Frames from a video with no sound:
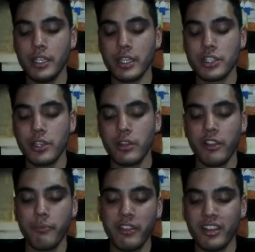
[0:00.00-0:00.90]
Yes, so
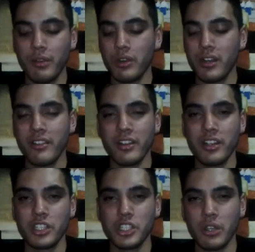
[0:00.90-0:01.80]
that's basically what it is in
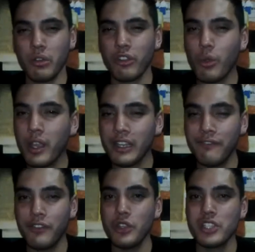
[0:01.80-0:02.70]
a nutshell. It was quite
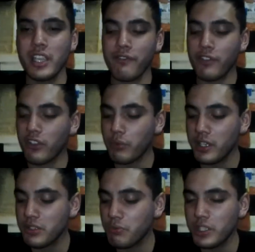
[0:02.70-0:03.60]
confusing at first.
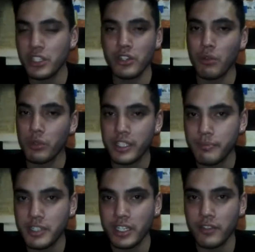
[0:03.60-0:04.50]
We didn't know what
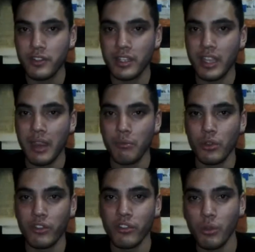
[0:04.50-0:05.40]
the objective of the game
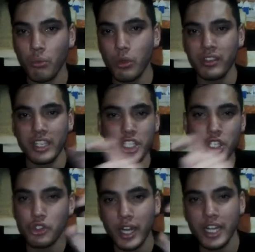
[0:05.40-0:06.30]
was, or what these
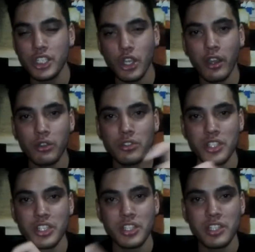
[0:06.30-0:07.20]
strange
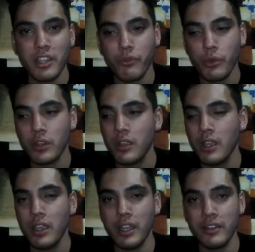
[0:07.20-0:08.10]
icons and stuff were.
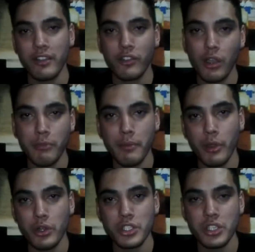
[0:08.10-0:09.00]
And there's combo
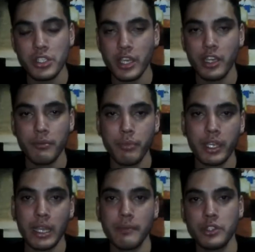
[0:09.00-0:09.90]
bonuses that you can
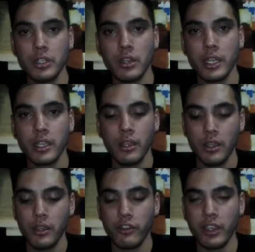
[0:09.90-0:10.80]
pick up to, like,
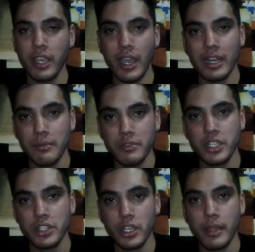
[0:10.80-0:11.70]
so you get
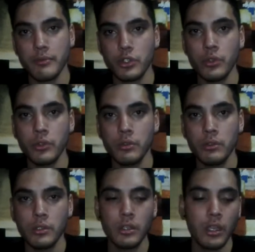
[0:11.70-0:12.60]
unlimited time to